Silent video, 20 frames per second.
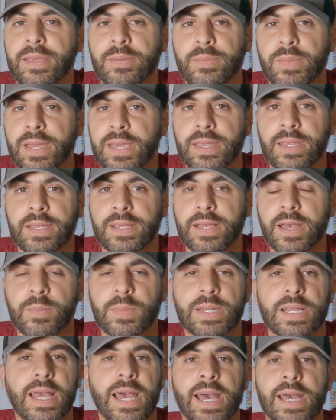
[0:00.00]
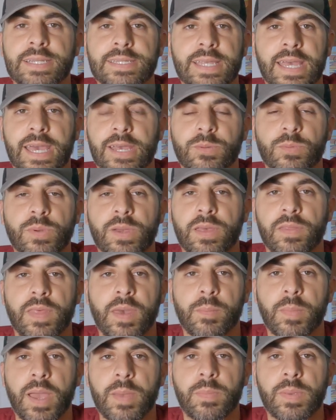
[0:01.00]
you might come in contact with
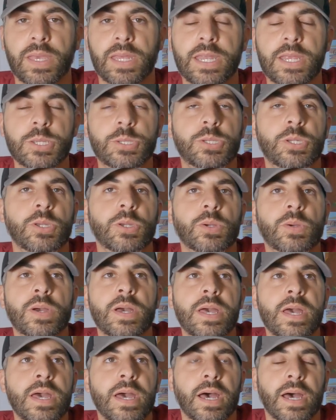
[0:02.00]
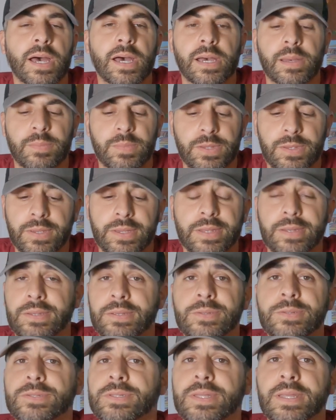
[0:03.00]
that might be an issue, you can
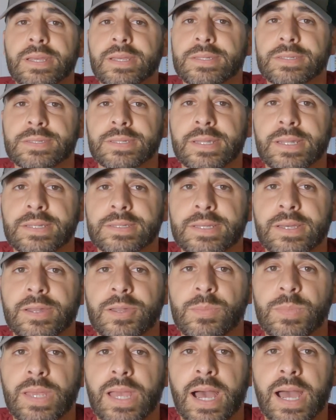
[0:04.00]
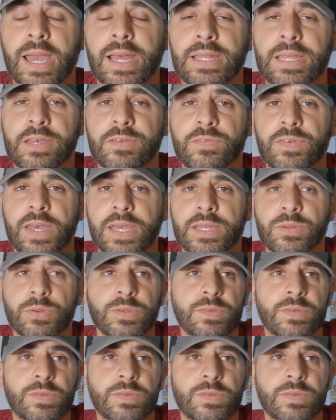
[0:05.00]
use this and it's going to be highly effective.